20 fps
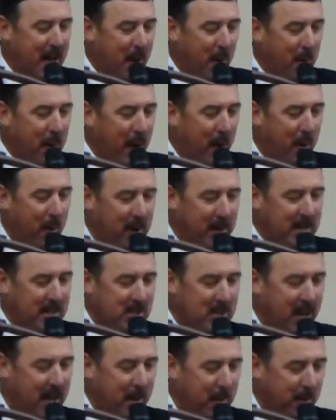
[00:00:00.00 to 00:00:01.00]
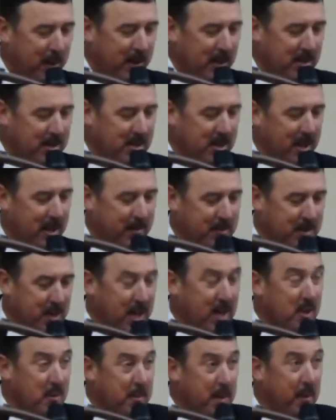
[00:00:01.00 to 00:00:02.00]
what I wanted to say was
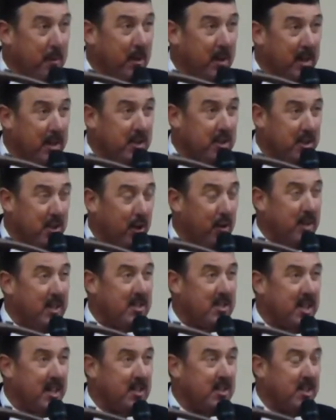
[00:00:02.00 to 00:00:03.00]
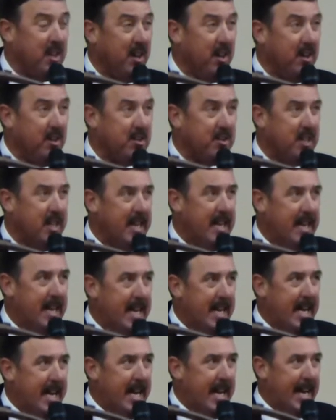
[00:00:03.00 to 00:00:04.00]
Gene's been with us 36 years,
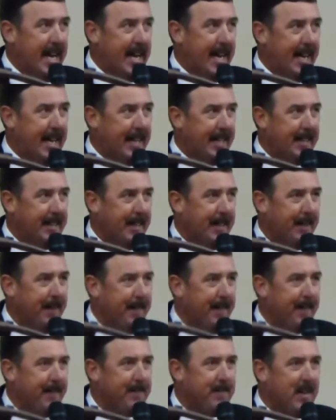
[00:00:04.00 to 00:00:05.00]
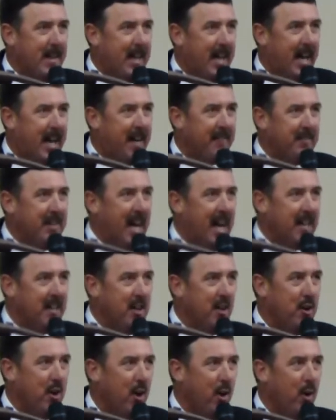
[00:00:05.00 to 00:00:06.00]
and I've
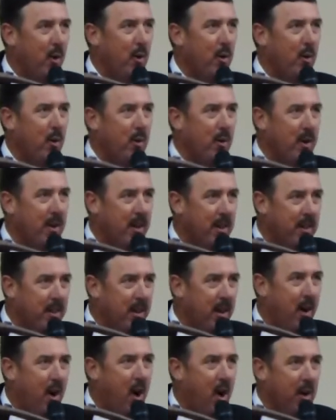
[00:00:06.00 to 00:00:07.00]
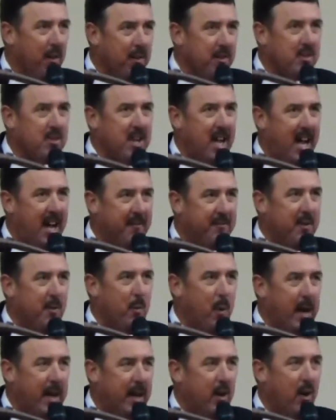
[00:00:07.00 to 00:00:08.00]
gotten to know all of the staff in
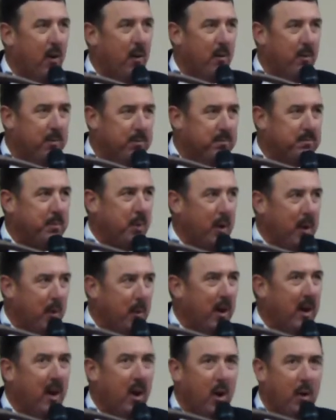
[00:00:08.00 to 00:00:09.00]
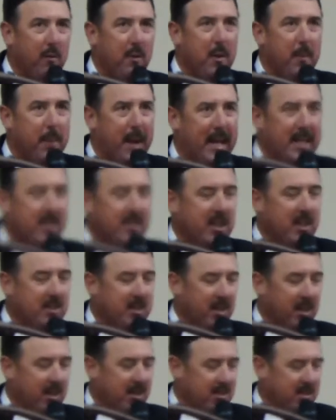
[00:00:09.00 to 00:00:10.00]
Waco pretty well over the past 6
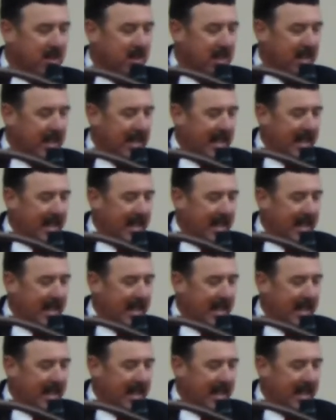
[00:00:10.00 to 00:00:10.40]
years.